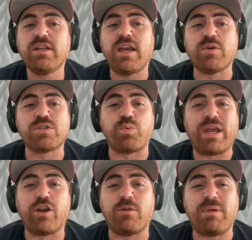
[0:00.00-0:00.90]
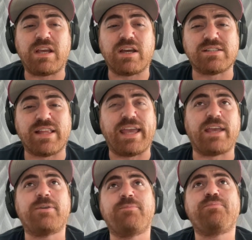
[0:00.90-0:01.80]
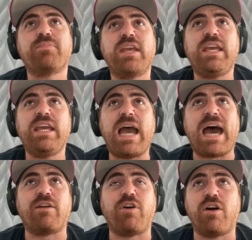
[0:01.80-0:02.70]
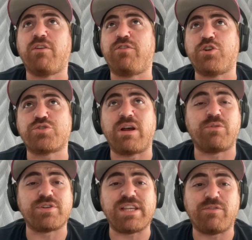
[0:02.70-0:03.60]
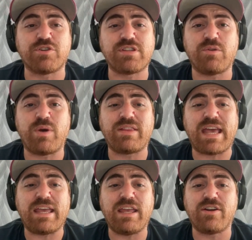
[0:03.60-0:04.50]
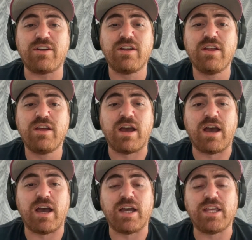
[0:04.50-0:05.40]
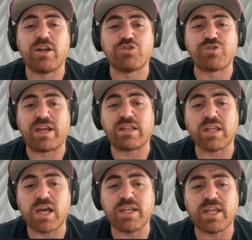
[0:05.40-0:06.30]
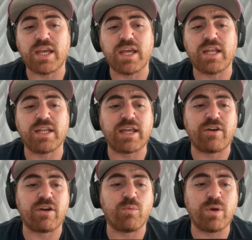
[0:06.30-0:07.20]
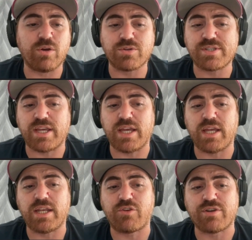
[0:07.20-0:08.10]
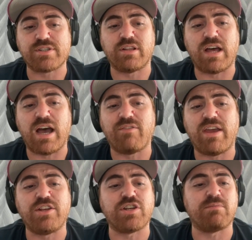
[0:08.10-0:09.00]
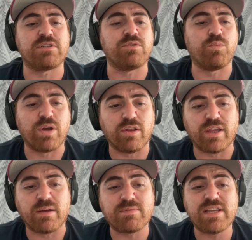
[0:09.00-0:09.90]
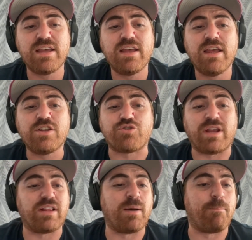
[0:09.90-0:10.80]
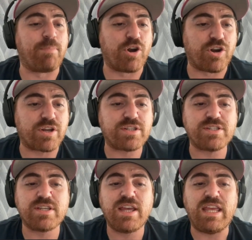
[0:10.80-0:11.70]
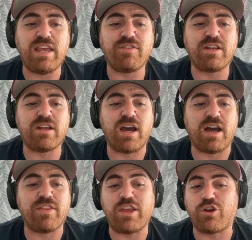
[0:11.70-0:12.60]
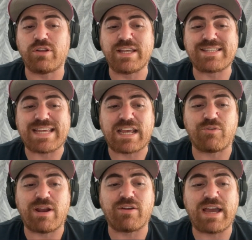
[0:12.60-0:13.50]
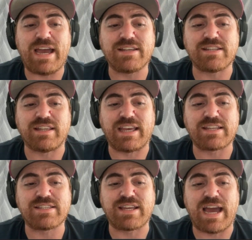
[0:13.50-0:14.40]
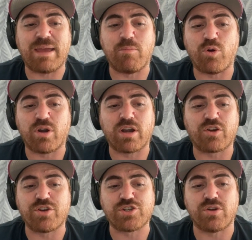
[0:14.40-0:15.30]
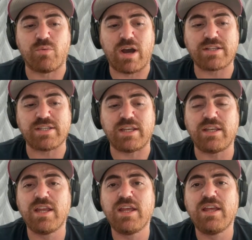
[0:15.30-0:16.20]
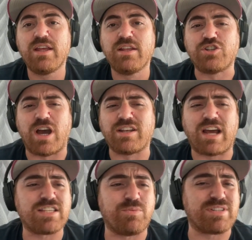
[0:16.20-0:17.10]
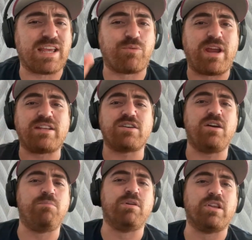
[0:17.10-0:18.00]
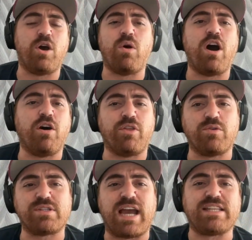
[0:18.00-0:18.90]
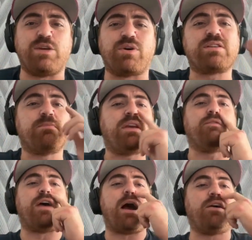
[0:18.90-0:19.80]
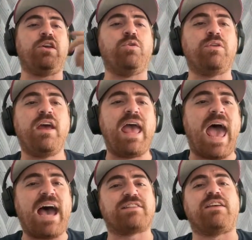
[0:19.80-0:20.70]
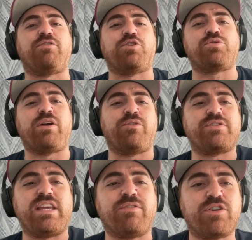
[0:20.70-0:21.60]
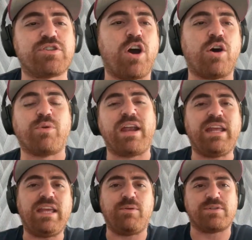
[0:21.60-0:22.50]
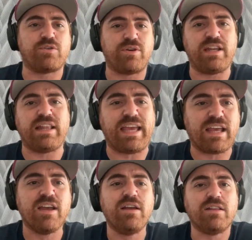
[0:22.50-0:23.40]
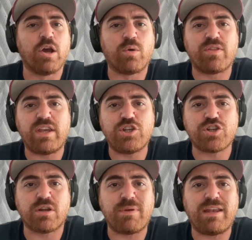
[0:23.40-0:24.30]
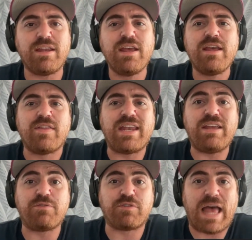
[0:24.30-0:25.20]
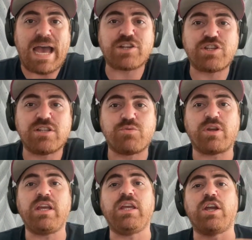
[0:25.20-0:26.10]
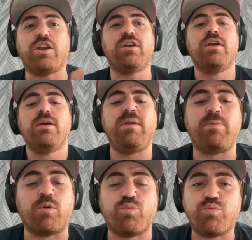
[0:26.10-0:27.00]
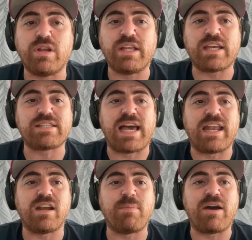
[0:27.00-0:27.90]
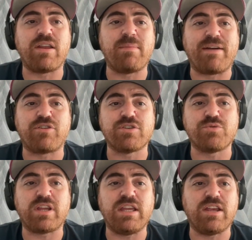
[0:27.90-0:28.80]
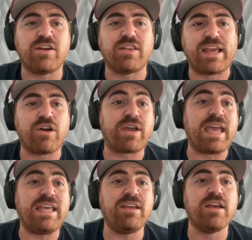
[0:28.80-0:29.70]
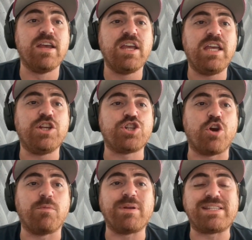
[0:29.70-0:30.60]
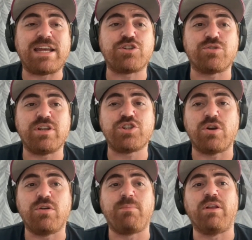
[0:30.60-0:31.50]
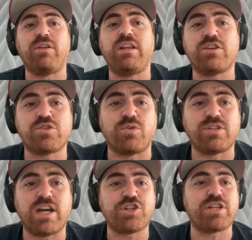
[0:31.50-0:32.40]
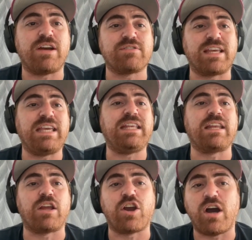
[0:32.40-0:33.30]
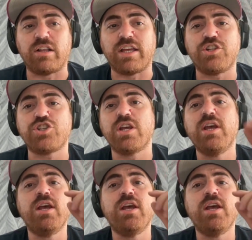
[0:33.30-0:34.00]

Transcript: It was weird because, like, out of all the first-round receivers that went that year, Drake London, Garrett Wilson, Chris Olave, Jameson Williams, Treylon Burks, even the early second-round guys in like Sky Moore and Christian Watson, Jahan Dotson was like ranked below all those guys. He wasn't being valued as a first-round receiver, so he was already like lower than he should have been. Then he flashed his rookie year. People were really excited about him after his rookie year. Like, okay, he showed potential. He showed ability to score touchdowns like he did in college.